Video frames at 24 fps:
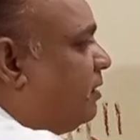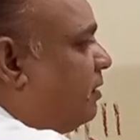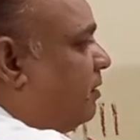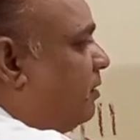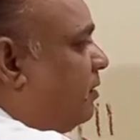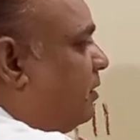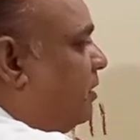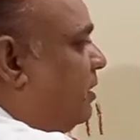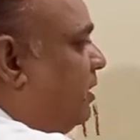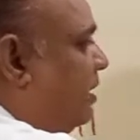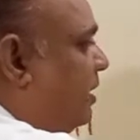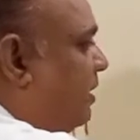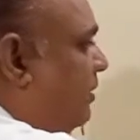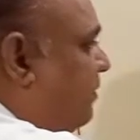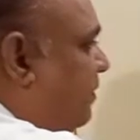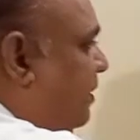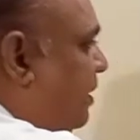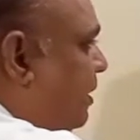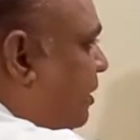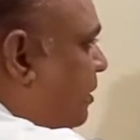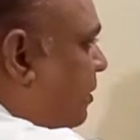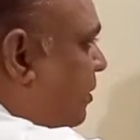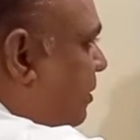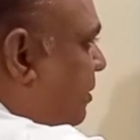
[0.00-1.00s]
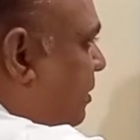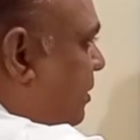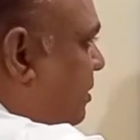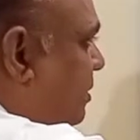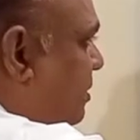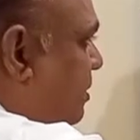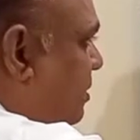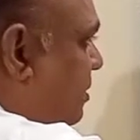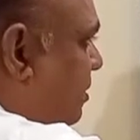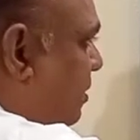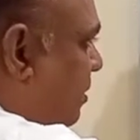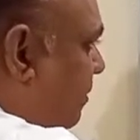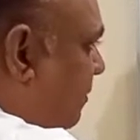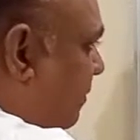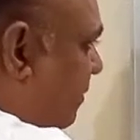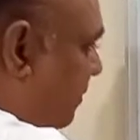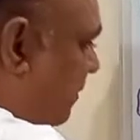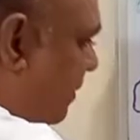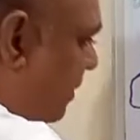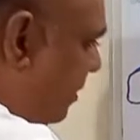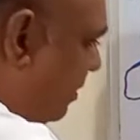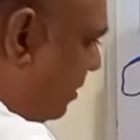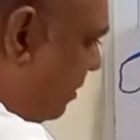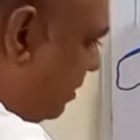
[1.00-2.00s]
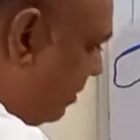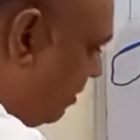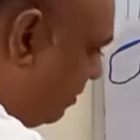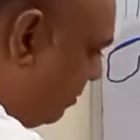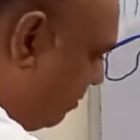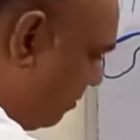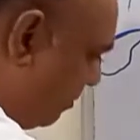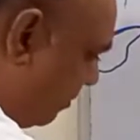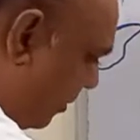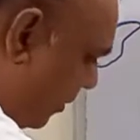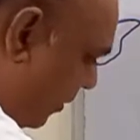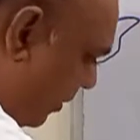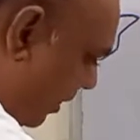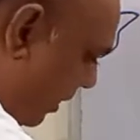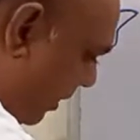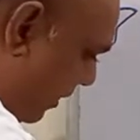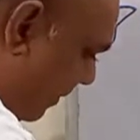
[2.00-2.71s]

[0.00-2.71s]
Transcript: on different organs of our body.